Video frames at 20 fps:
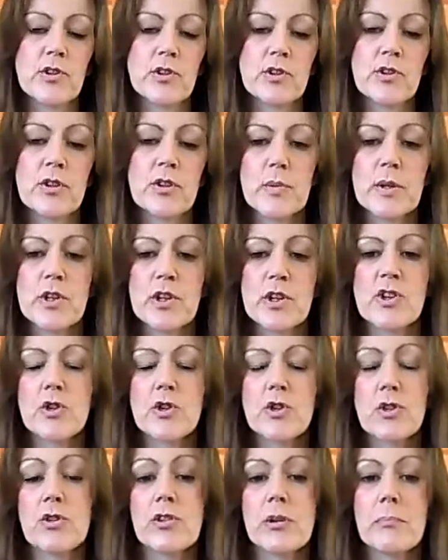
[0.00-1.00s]
is
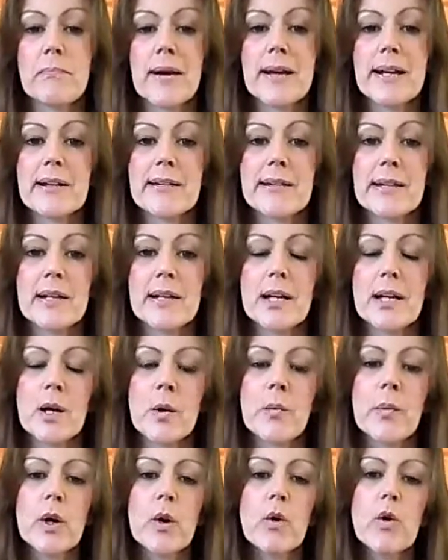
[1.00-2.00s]
just amazing. You know,
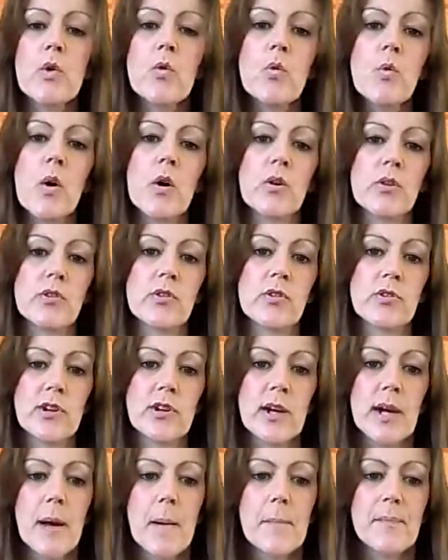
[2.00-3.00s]
we all want
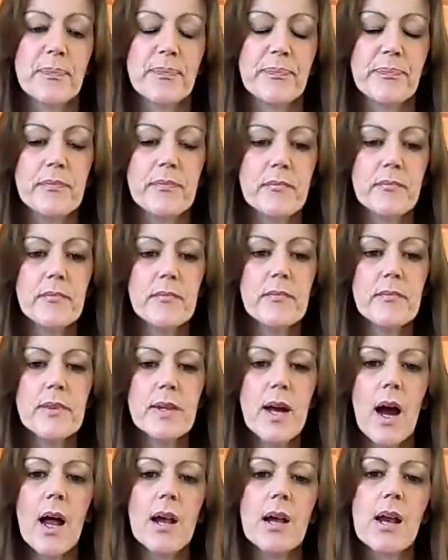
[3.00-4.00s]

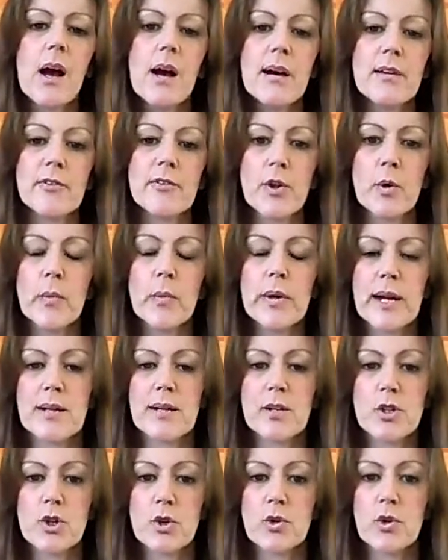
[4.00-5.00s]
a life that we
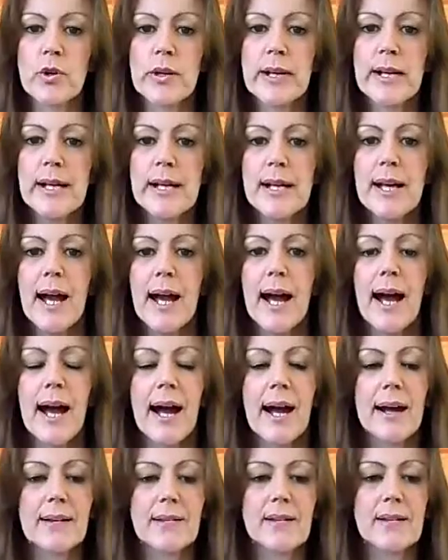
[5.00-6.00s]
enjoy,
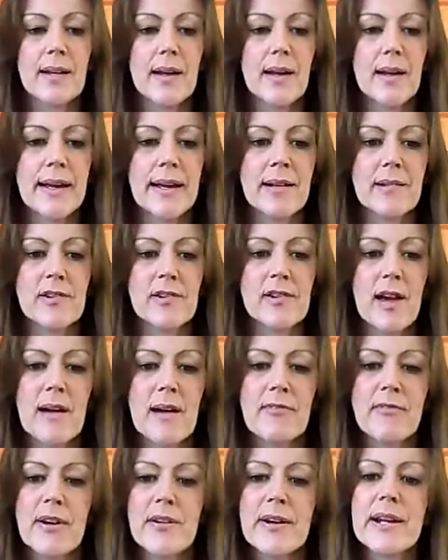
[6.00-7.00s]
and it's a
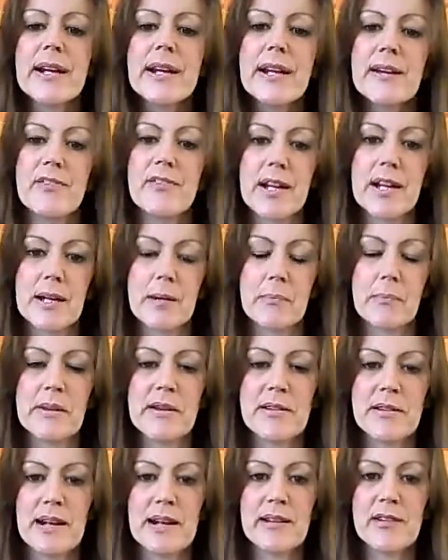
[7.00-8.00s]
very giving
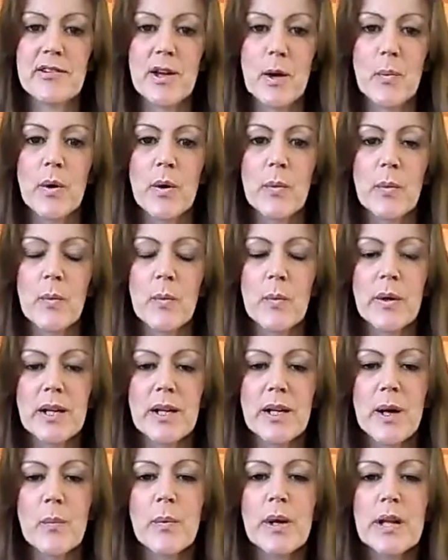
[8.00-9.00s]
business. So
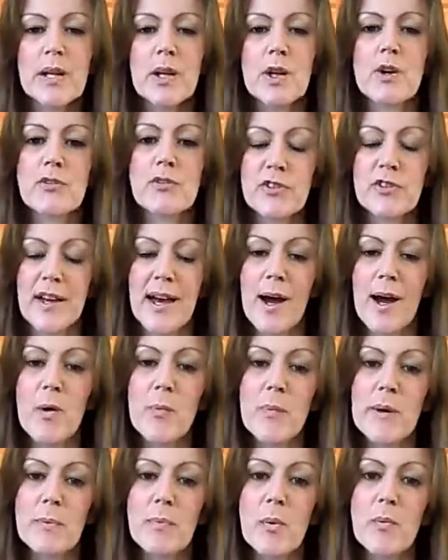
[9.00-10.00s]
we love to
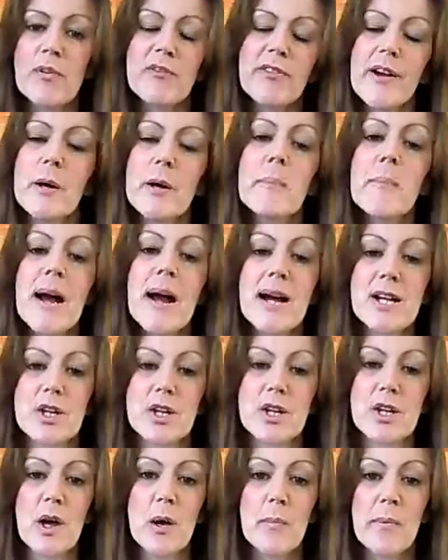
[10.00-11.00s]
help people. We're very
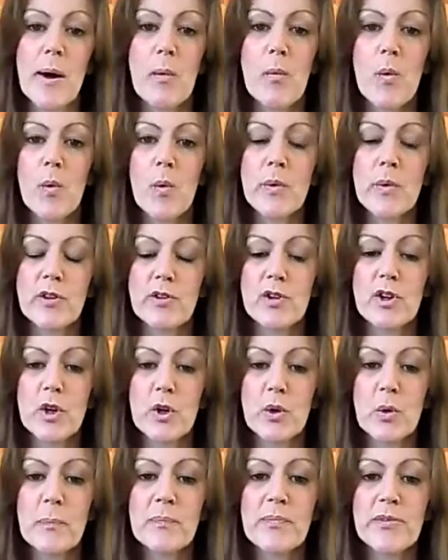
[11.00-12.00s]
passionate about what we
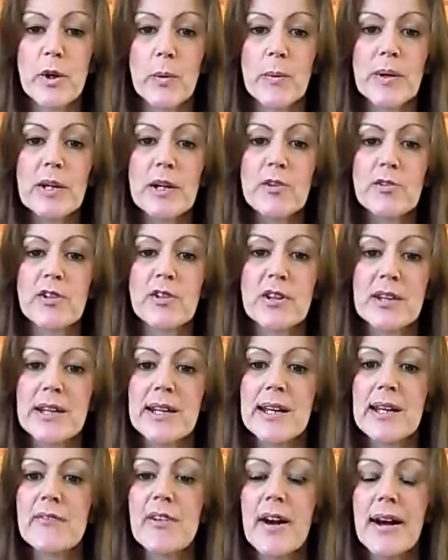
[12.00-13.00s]
do. So we love to
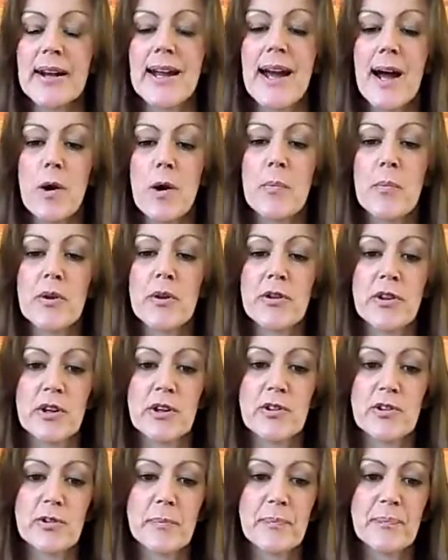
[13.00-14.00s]
give and help
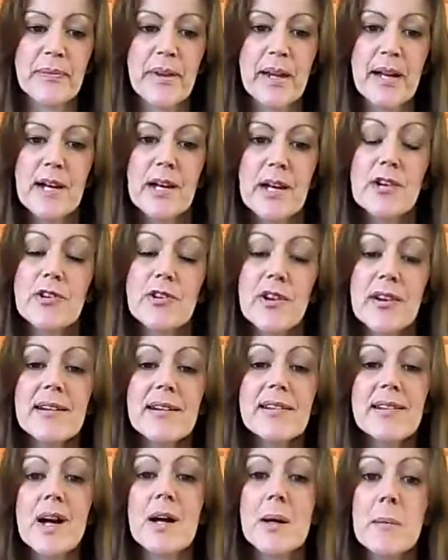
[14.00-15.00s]
others. So
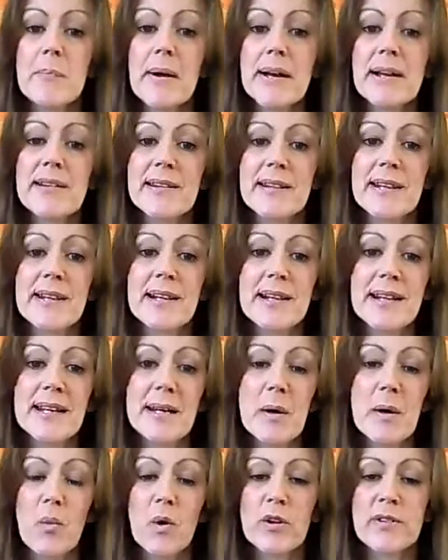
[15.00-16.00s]
that's kind of
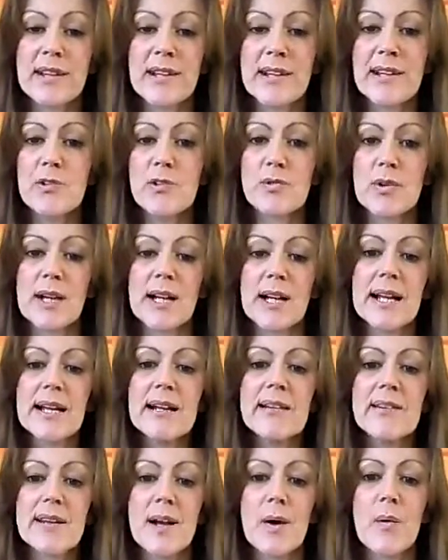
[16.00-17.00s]
basically what it is, really.
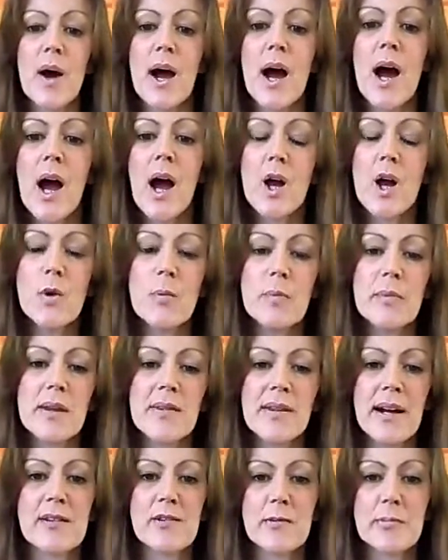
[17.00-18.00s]
So I hope
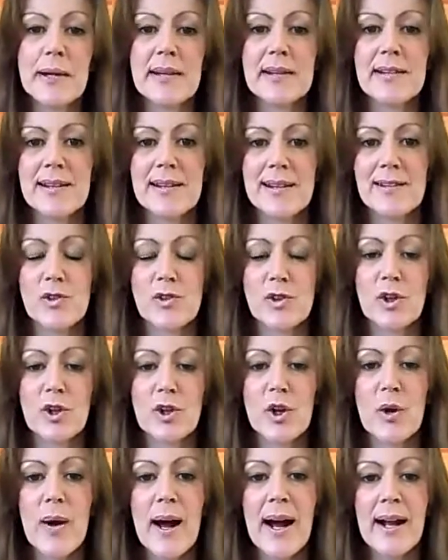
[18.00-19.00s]
that's made sense to
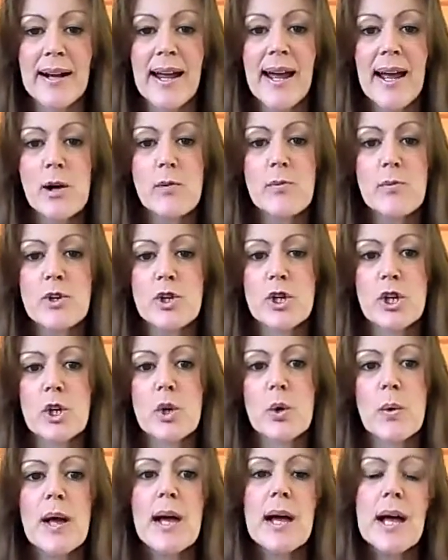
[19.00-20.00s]
you and helps
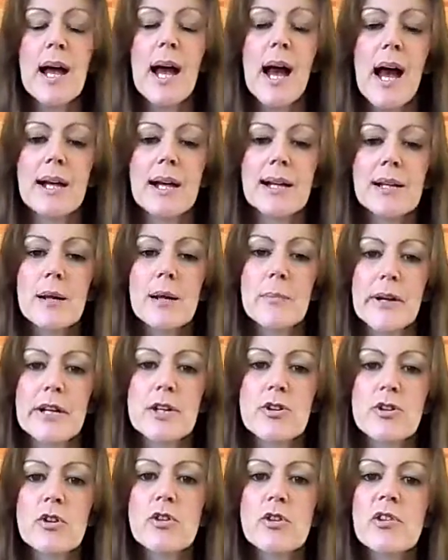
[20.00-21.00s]
you a little
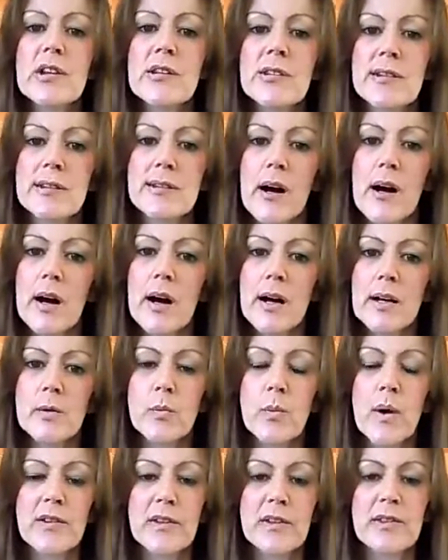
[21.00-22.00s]
bit just decide
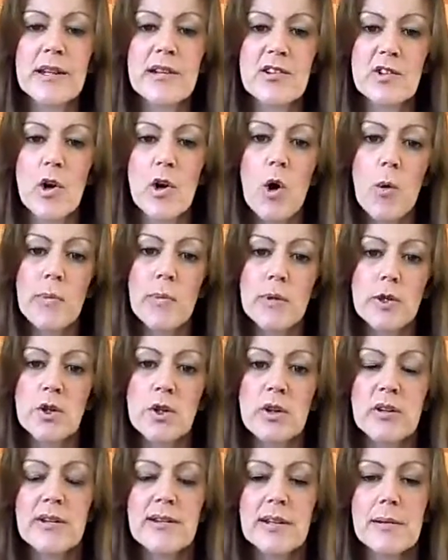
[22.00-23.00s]
whether this
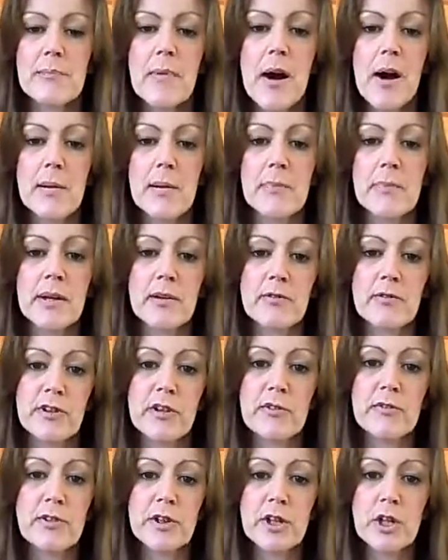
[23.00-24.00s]
opportunity might be a
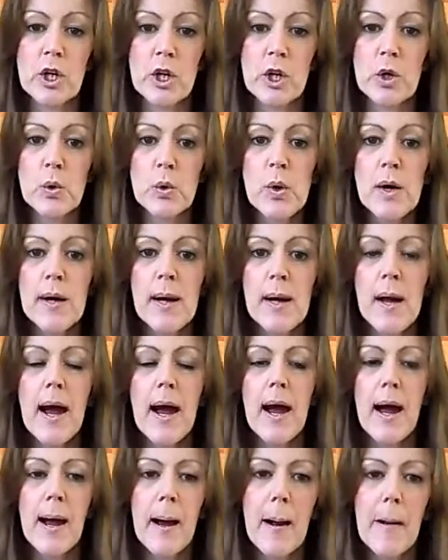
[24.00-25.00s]
fit for you.
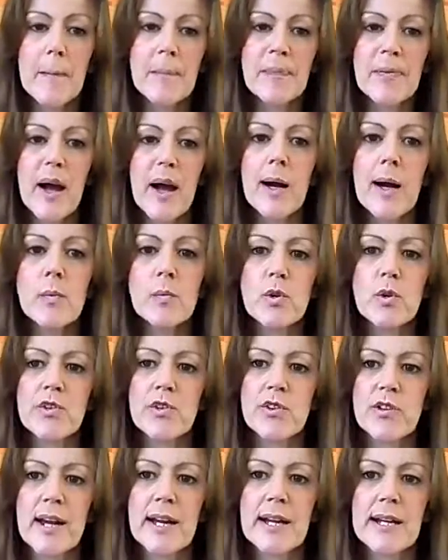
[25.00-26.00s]
I would
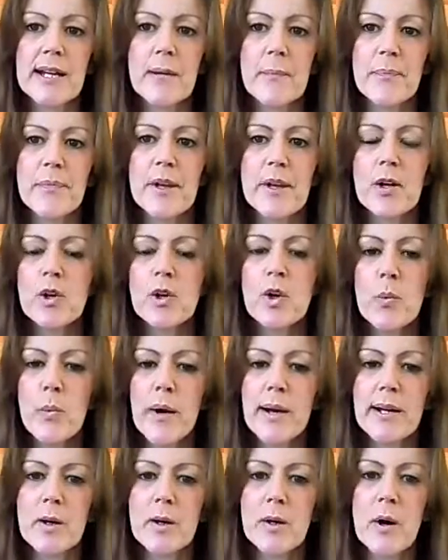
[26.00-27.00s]
say look at
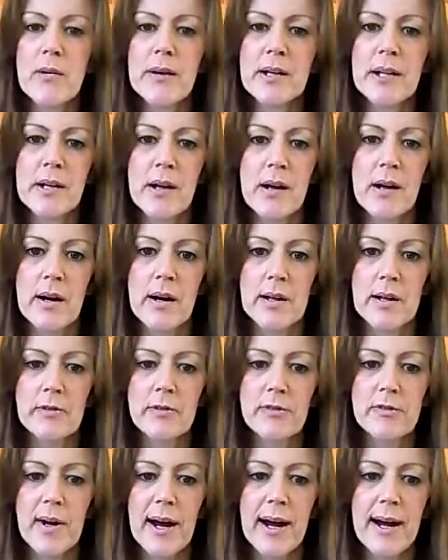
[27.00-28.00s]
where you are in
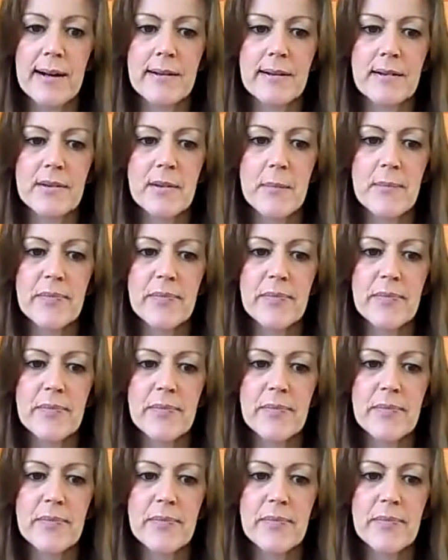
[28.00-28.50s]
life, and